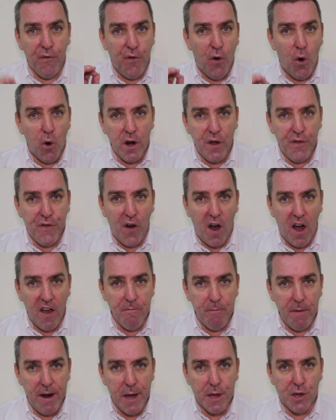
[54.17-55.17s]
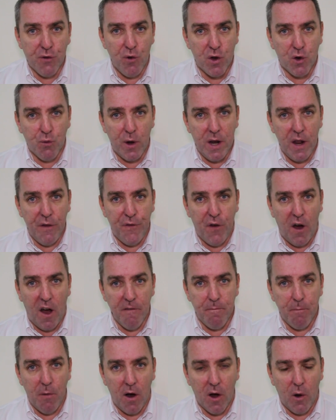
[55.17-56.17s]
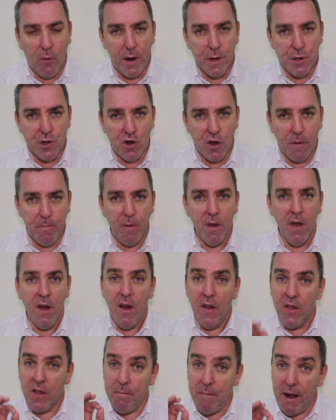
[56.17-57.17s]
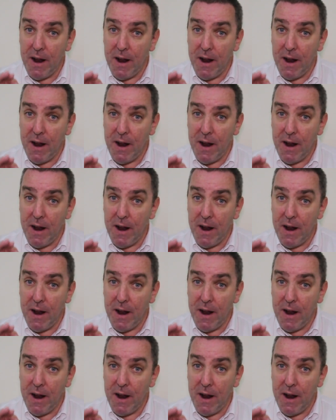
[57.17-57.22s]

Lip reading: 45 minutes for a 25-mark question. The